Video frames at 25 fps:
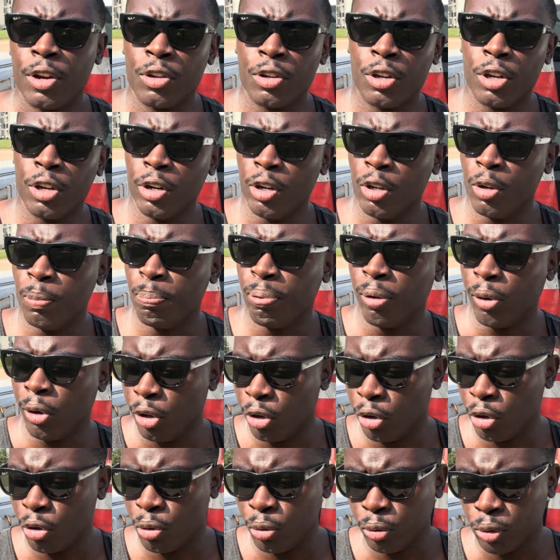get a
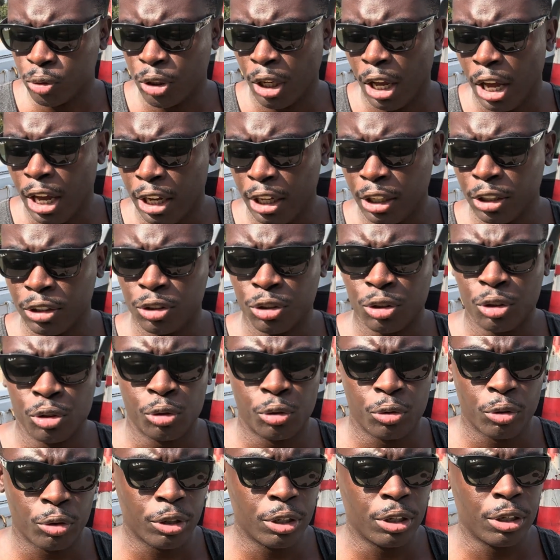political science
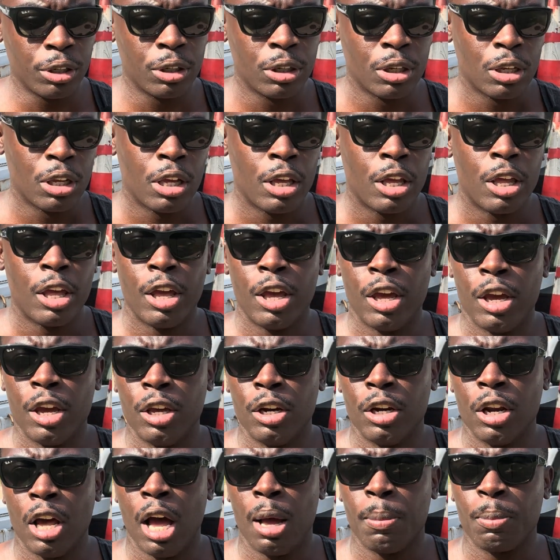degree
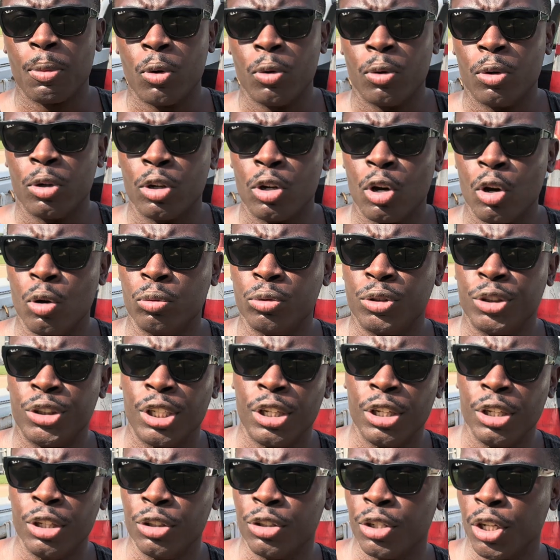and I'm gonna go
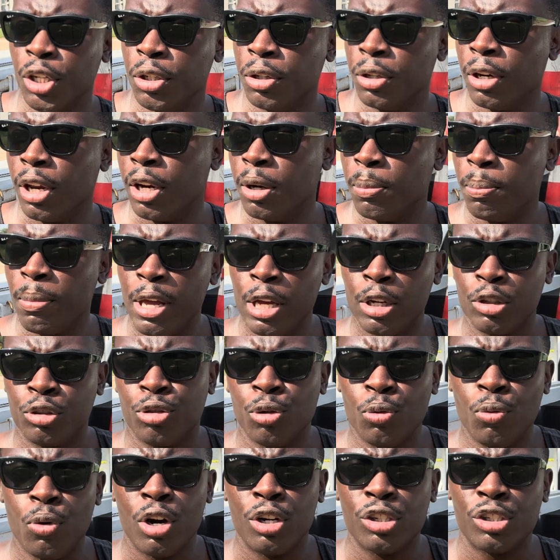teach and make
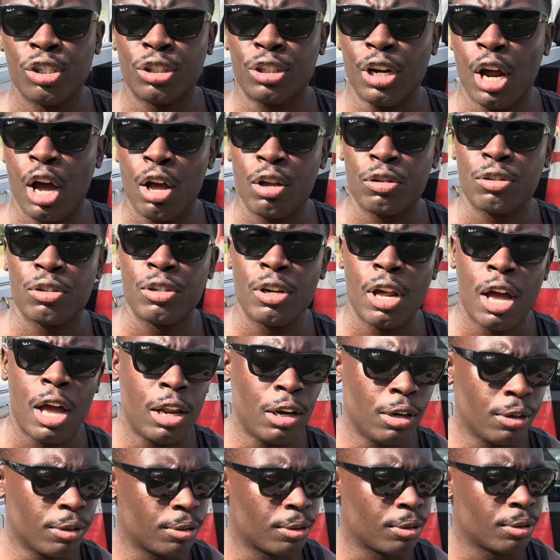$200,000.
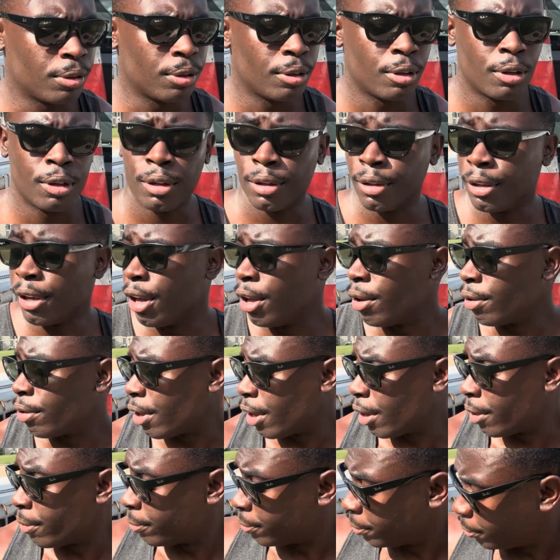Yeah, okay.